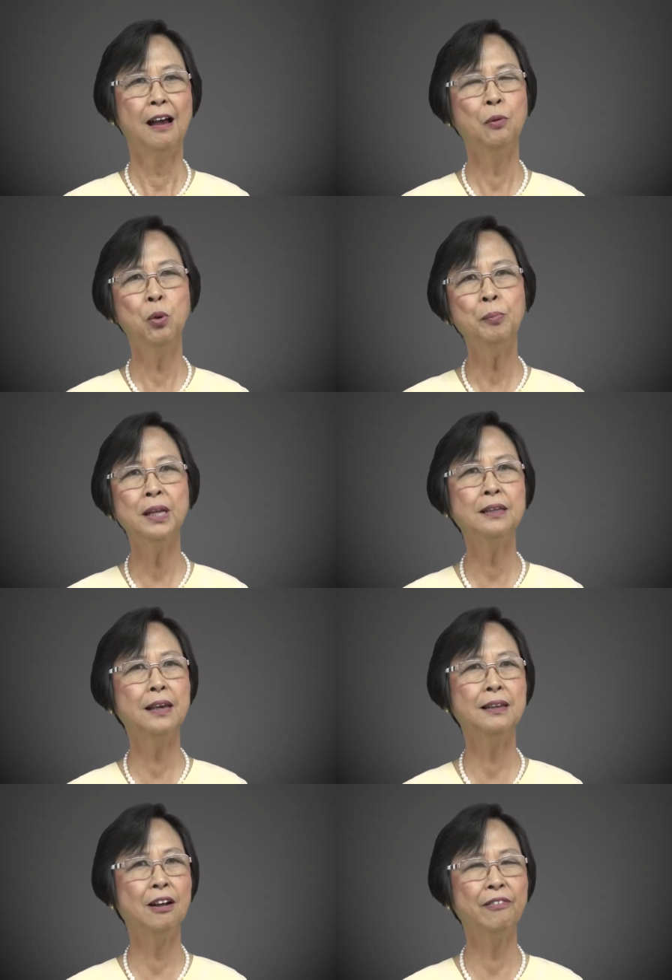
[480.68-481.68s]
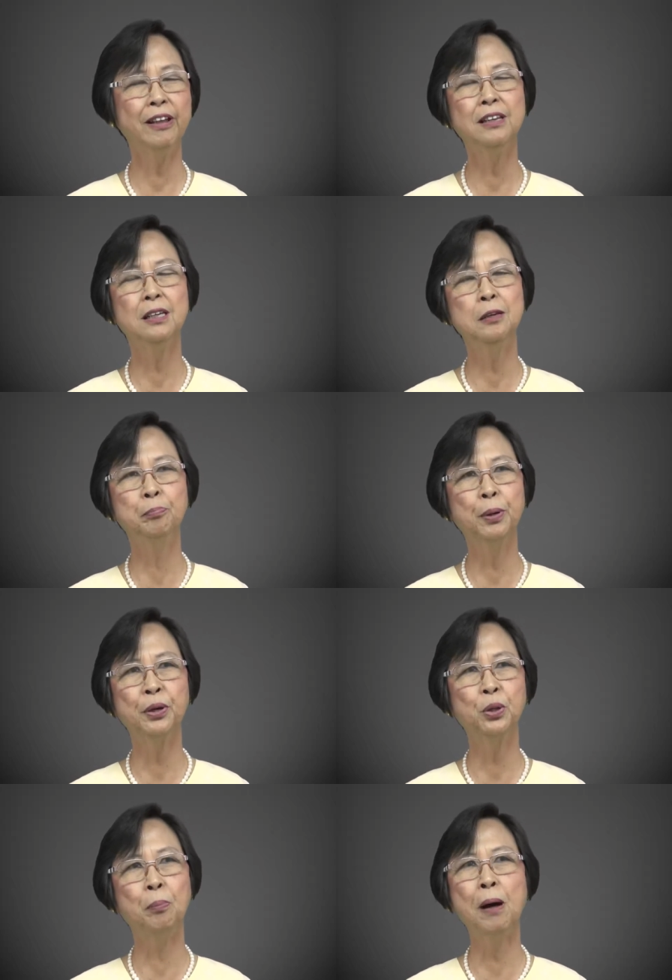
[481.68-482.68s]
a woman can already give
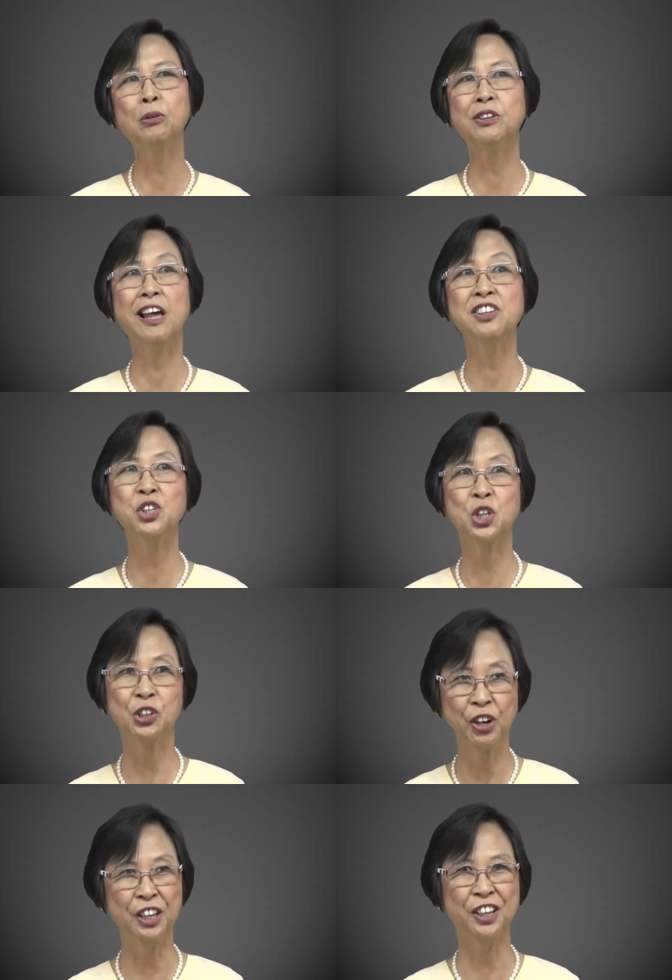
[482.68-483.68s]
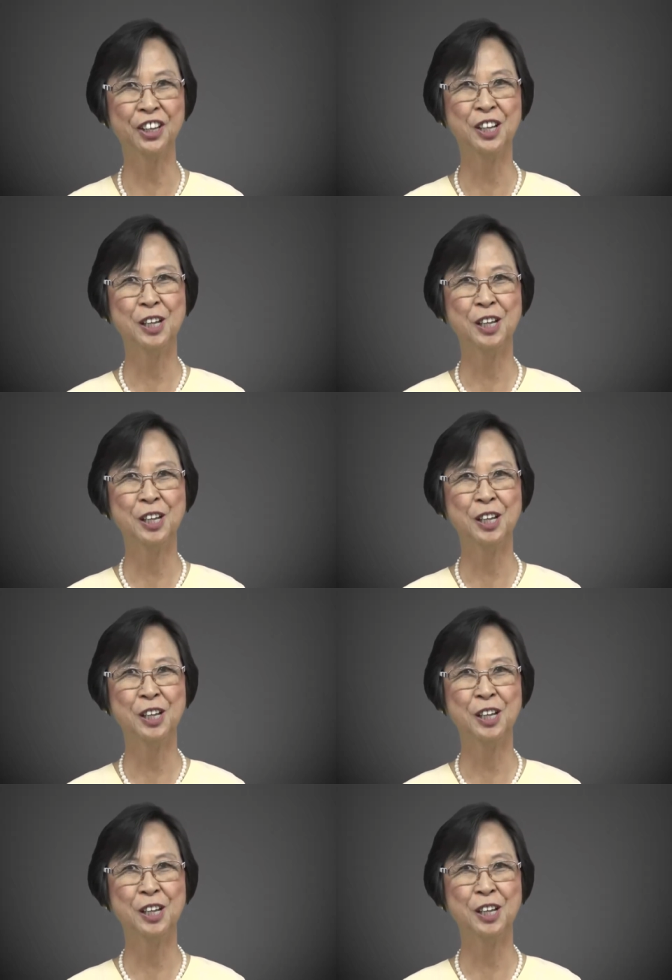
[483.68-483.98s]
birth to about 10 children.